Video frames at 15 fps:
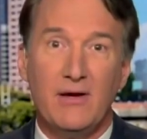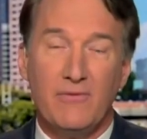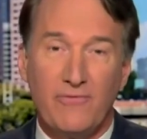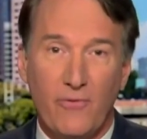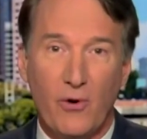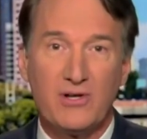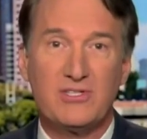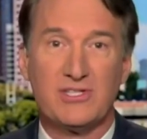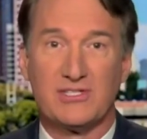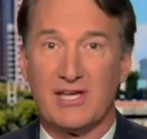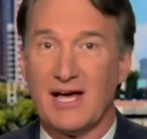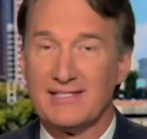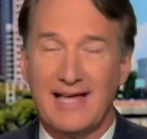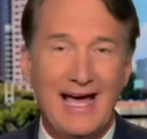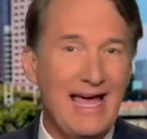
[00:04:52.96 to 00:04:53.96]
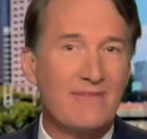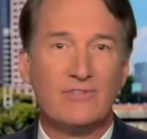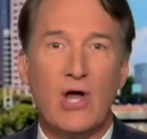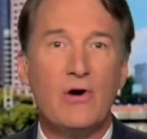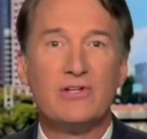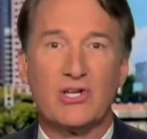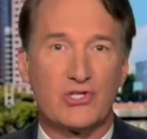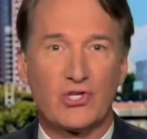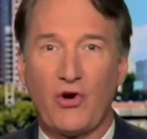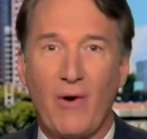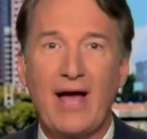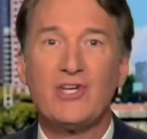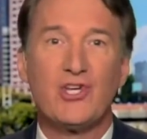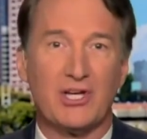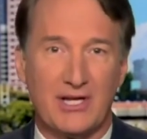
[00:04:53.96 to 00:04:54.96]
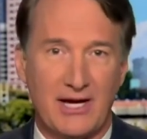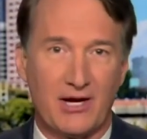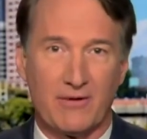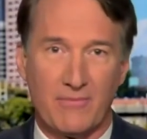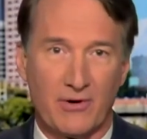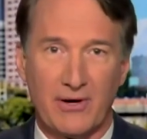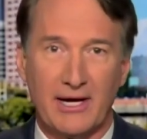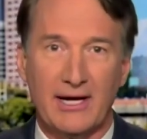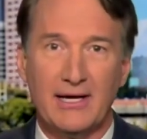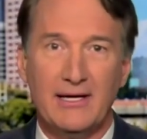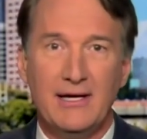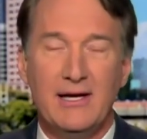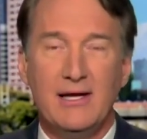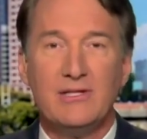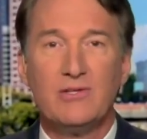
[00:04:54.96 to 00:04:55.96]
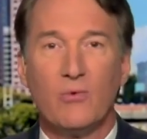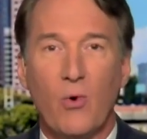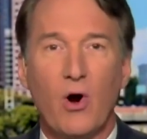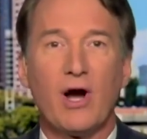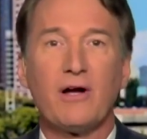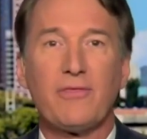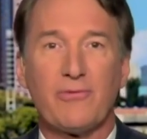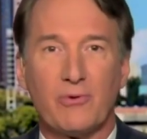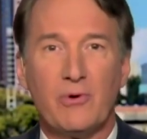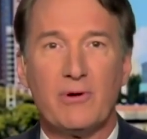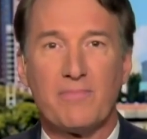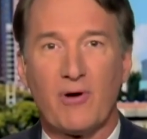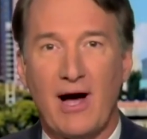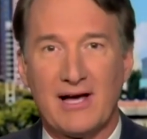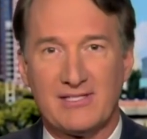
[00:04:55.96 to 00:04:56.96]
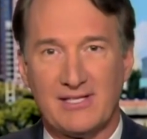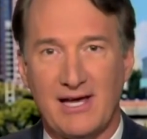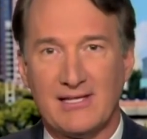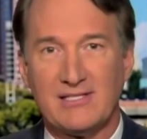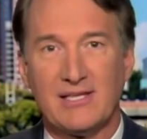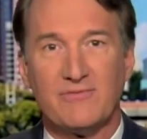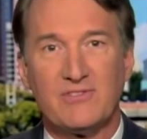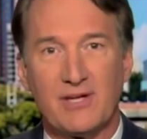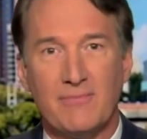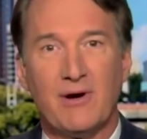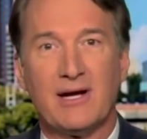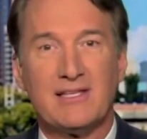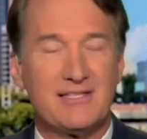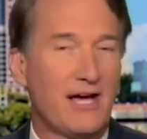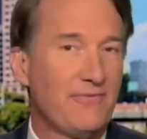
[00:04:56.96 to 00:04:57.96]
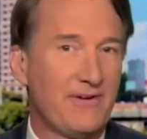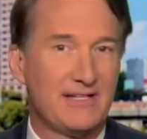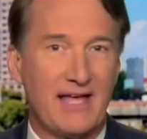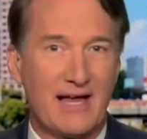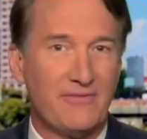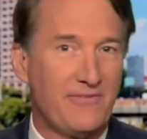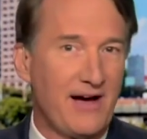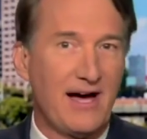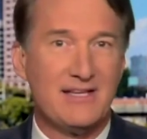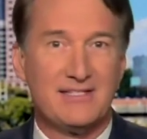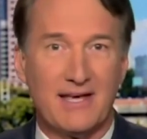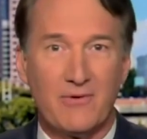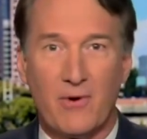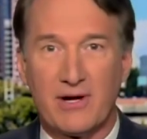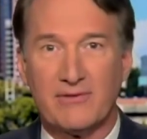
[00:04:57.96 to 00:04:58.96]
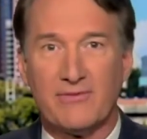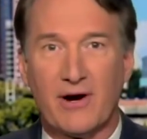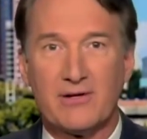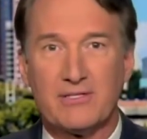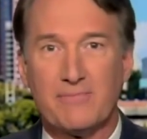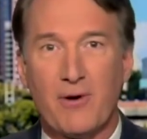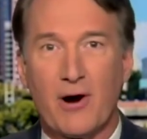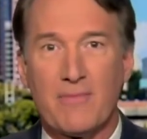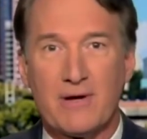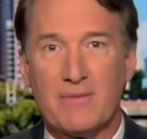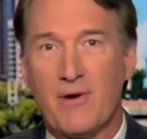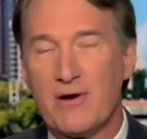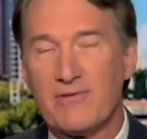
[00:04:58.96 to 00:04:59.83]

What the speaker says: forces us. I have no discretion here, Maria, to work through a process. If someone self-identifies at one of our Department of Motor